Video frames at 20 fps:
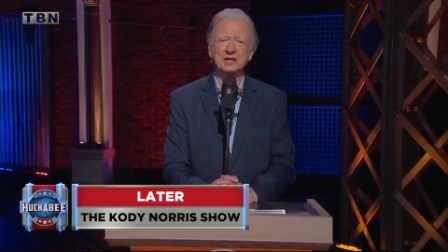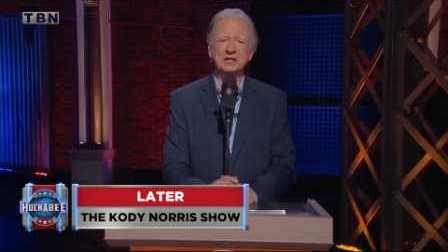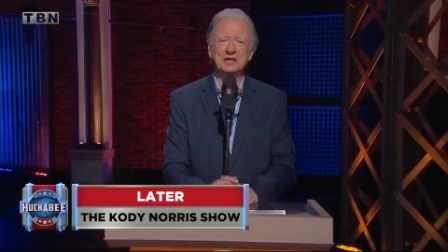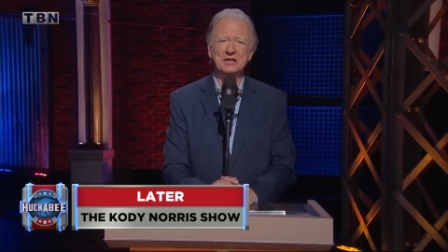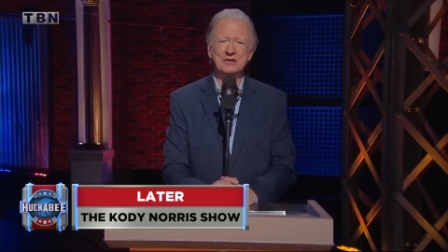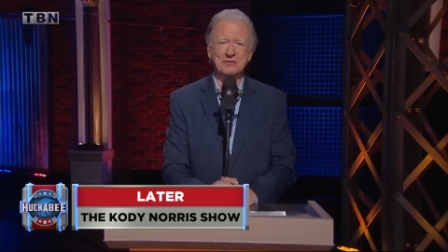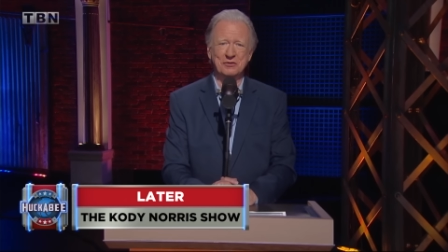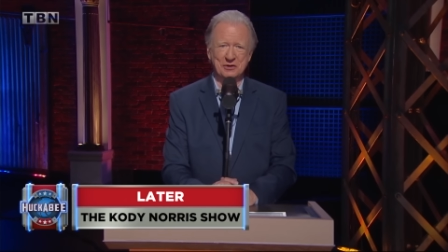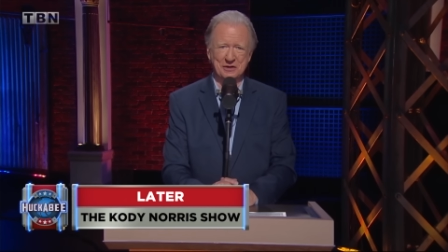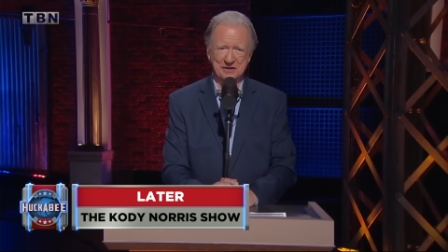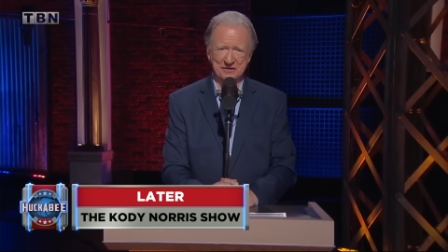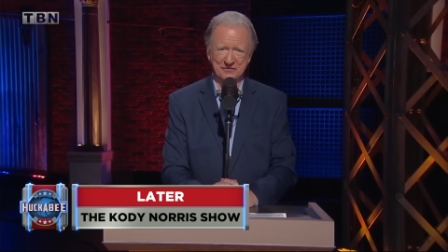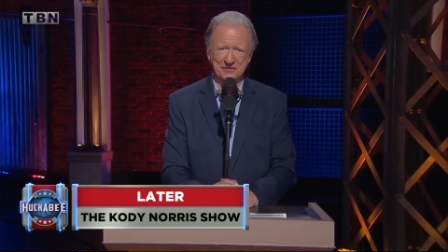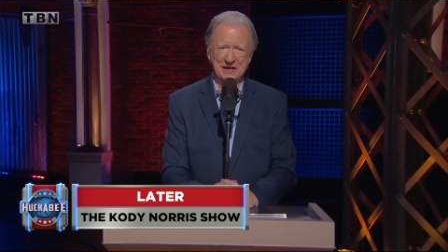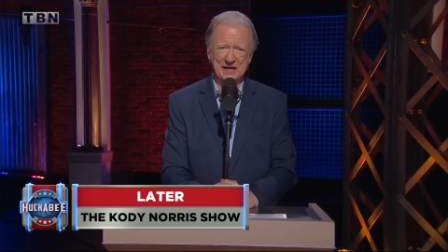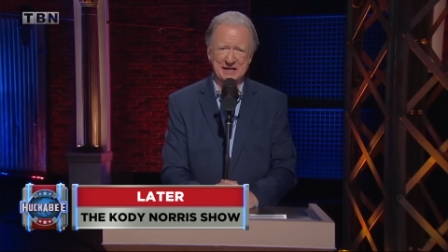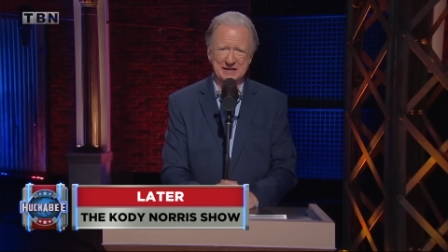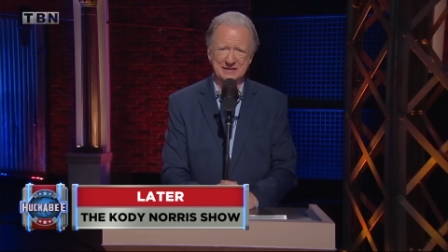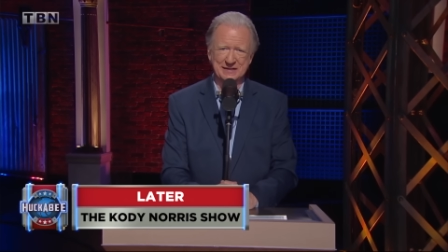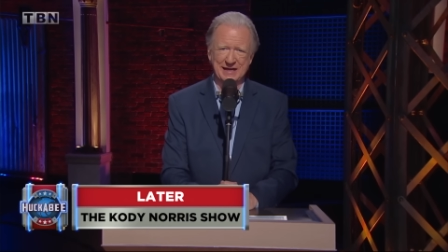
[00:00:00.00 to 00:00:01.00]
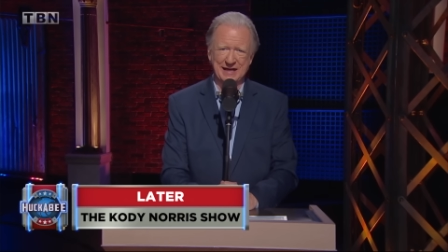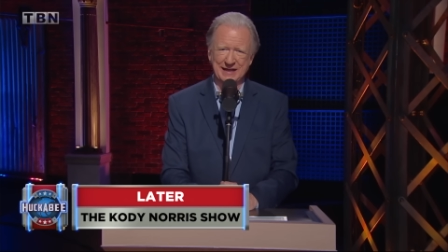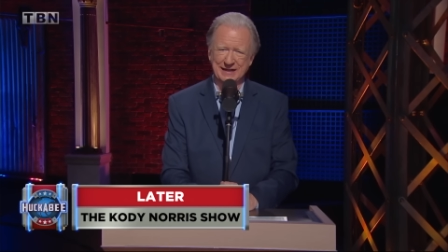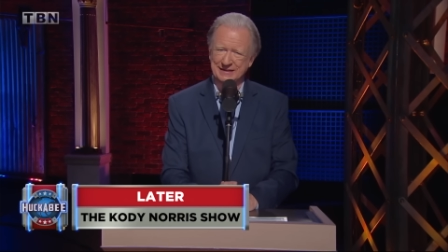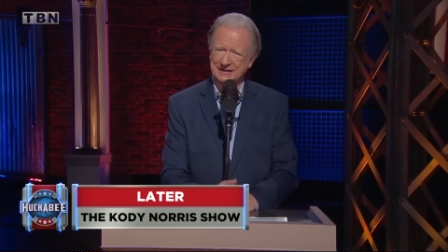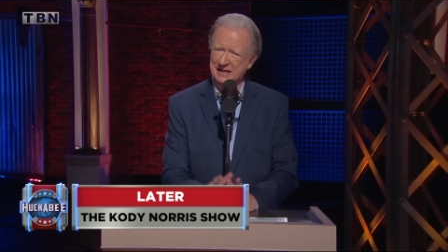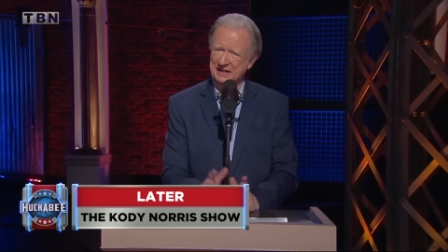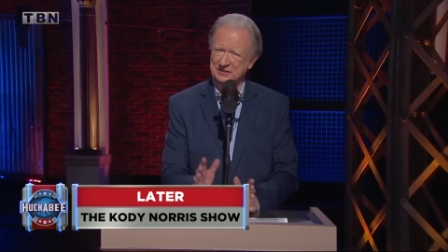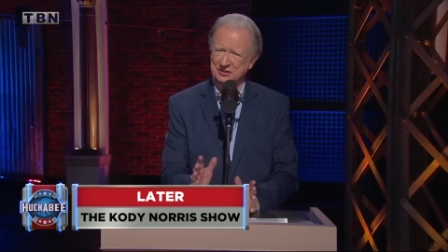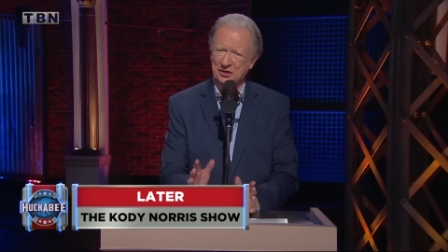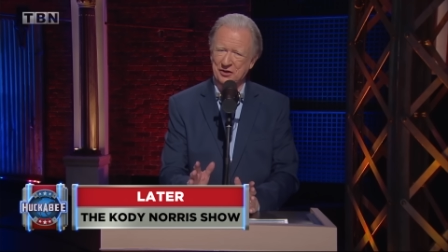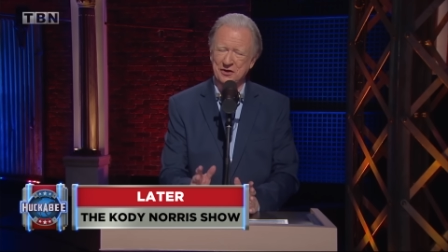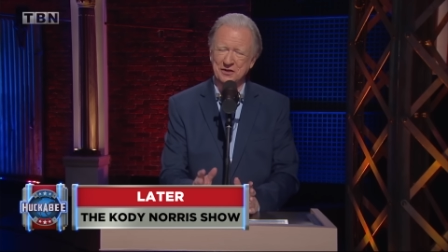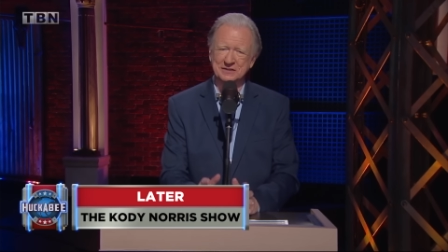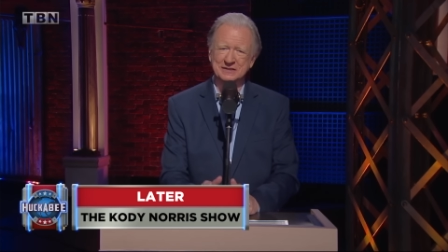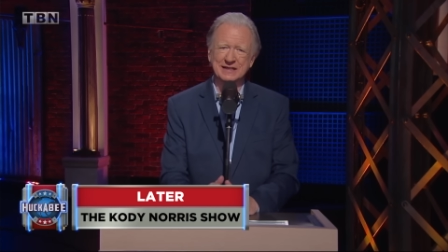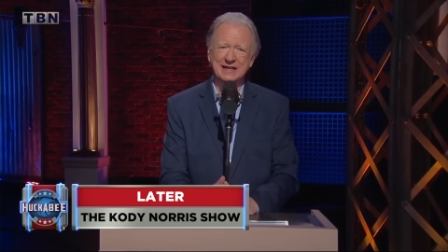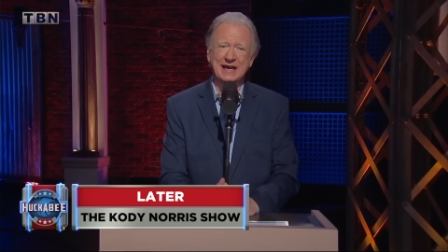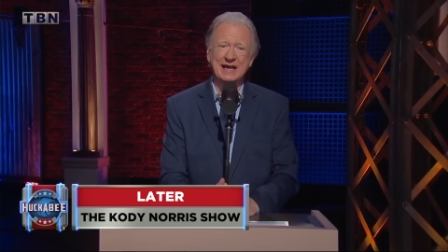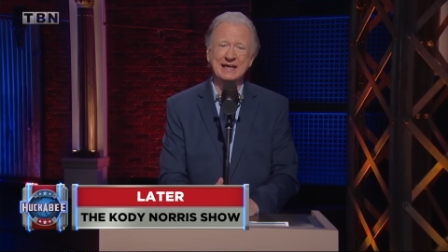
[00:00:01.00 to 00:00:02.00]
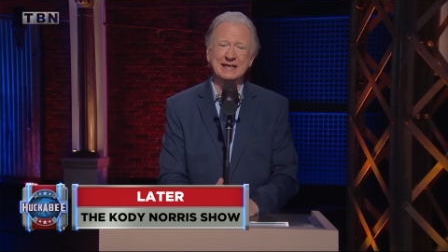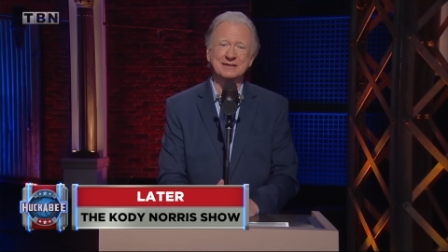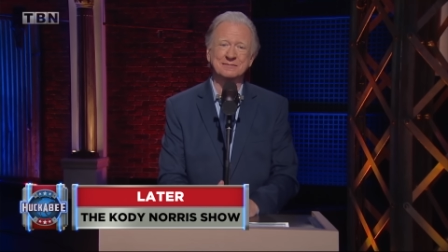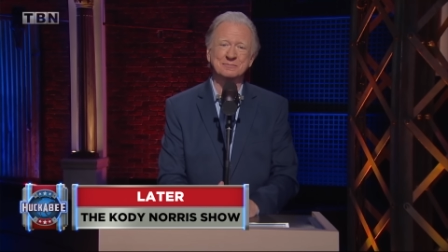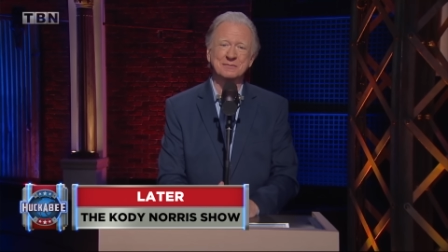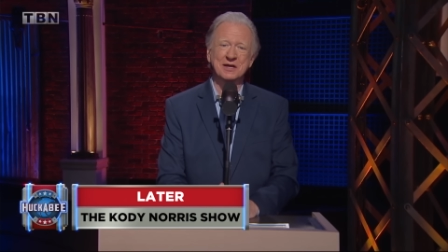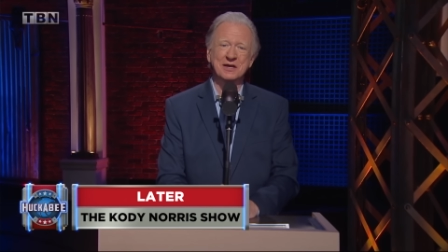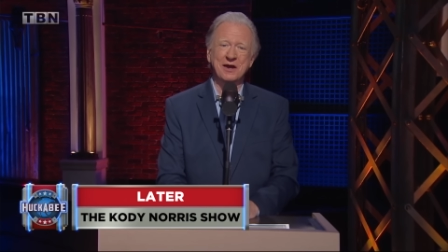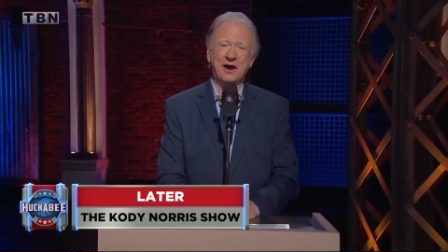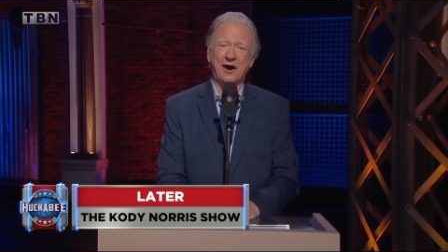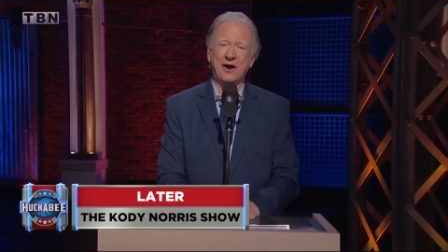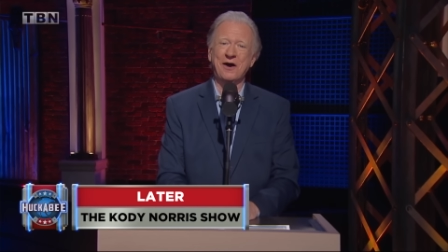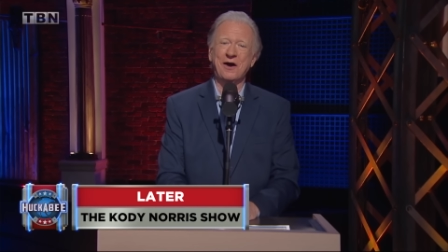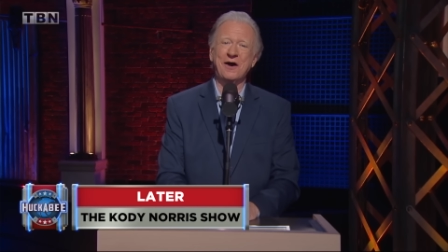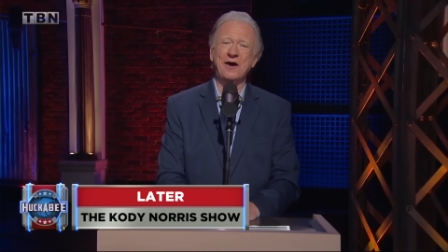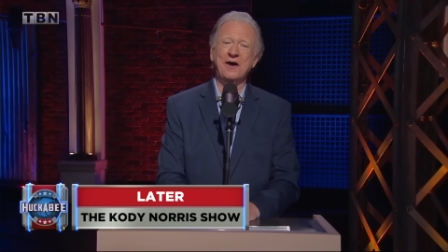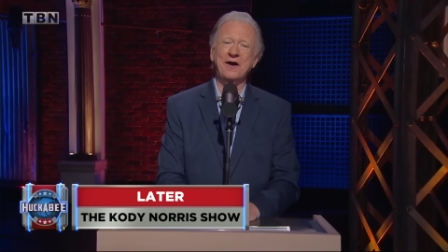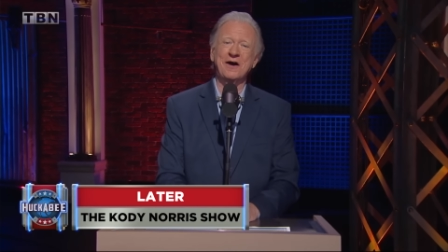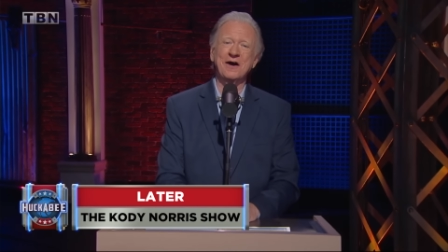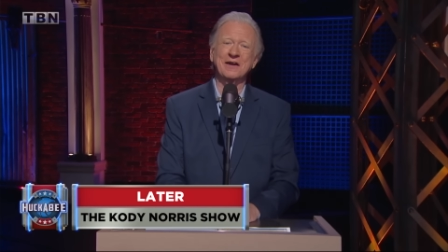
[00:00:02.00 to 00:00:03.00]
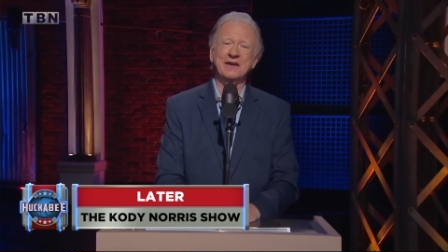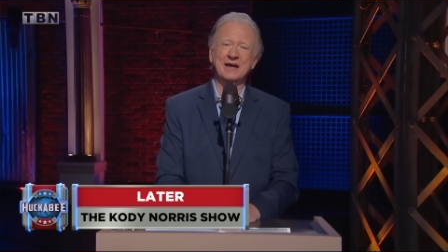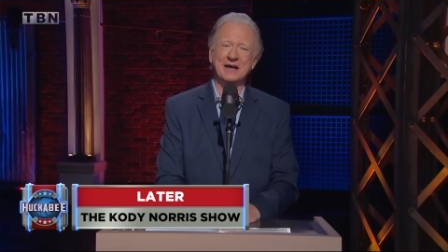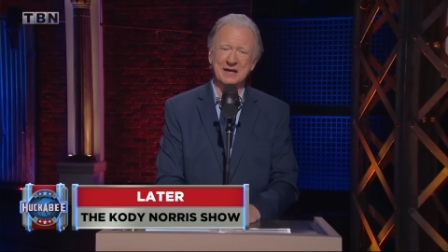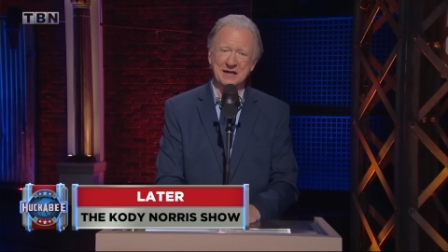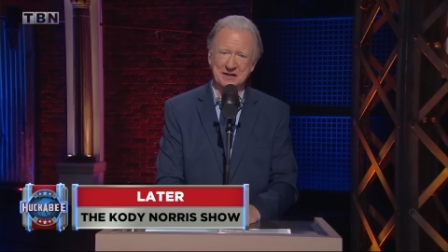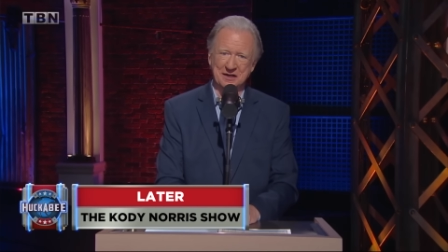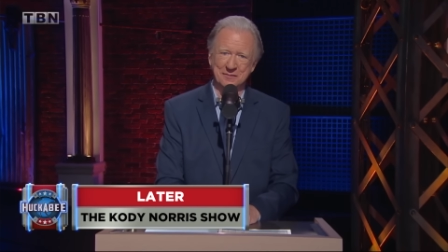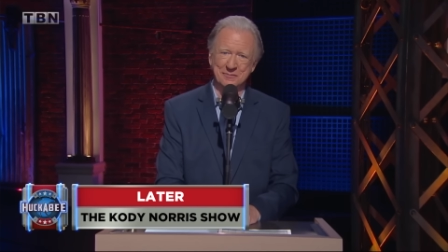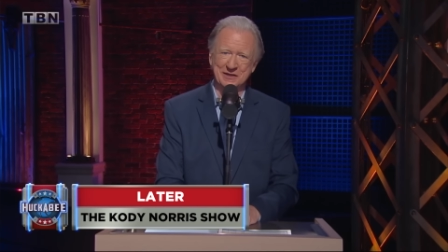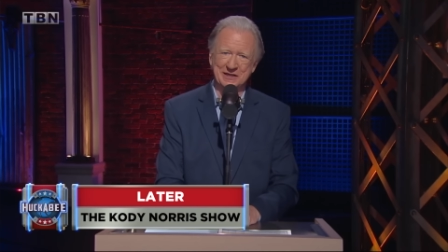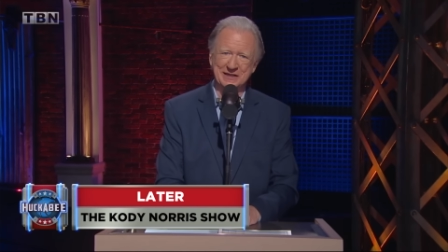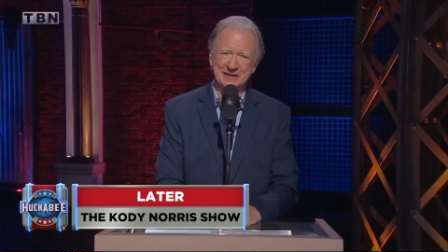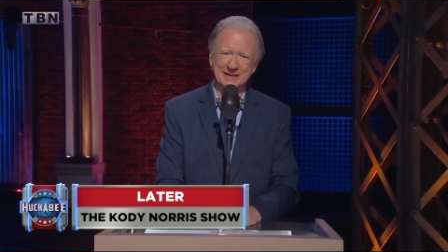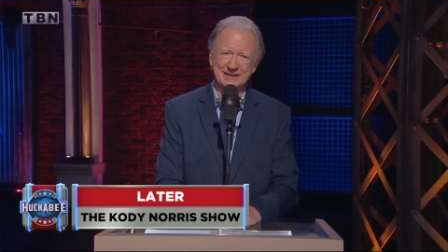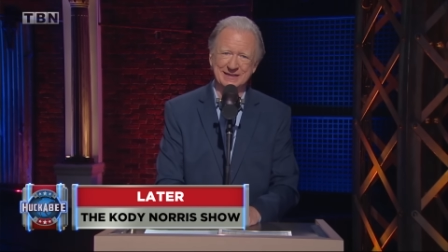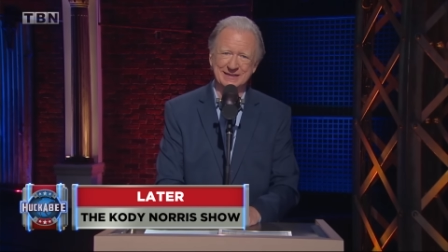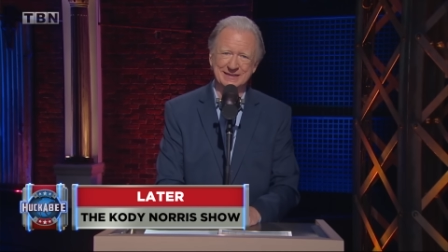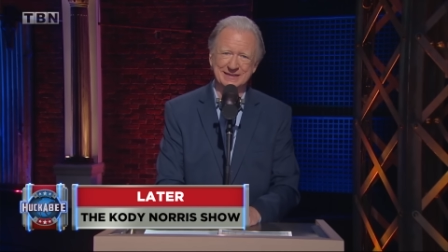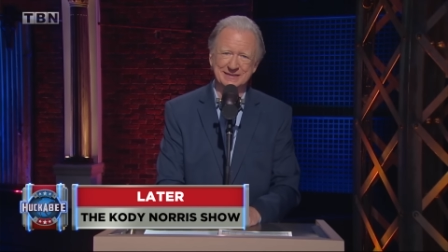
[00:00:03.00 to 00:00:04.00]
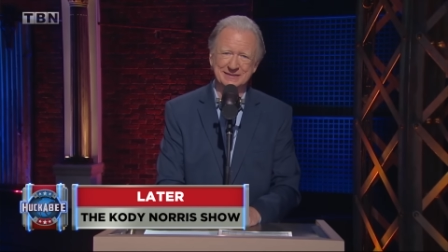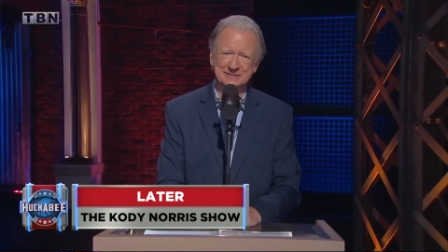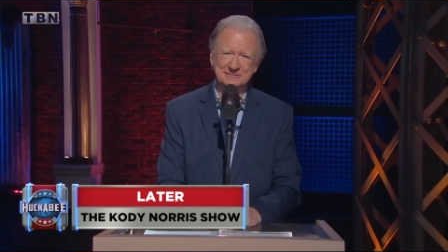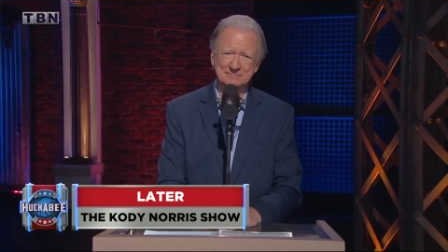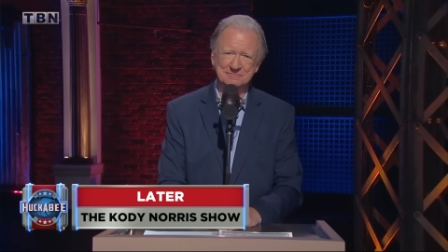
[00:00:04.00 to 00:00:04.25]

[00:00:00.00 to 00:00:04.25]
Leroy Van Dyke. That's all tonight on Huckabee.